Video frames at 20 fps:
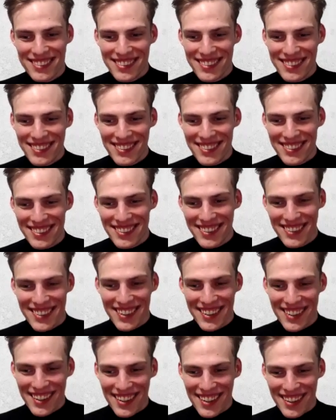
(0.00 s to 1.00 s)

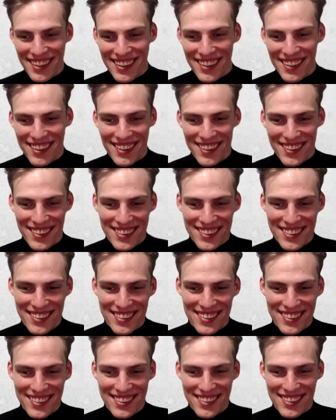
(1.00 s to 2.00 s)

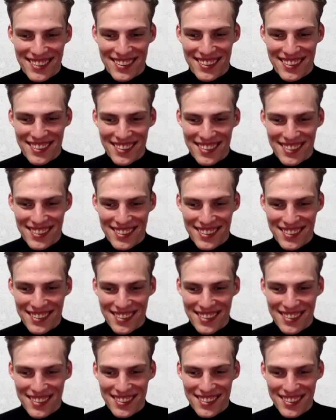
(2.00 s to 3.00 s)

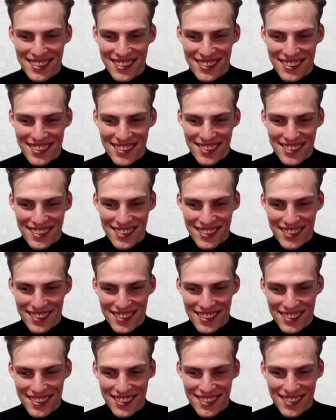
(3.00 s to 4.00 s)

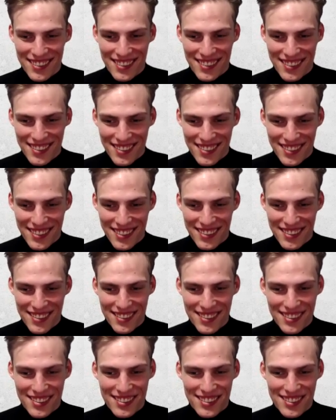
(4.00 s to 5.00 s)

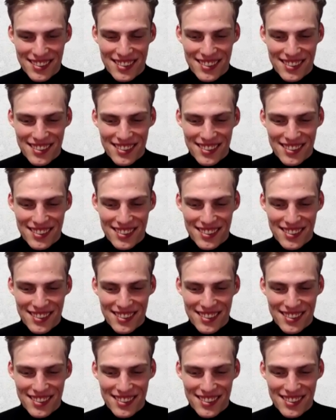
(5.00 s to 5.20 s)
The person shown says nothing.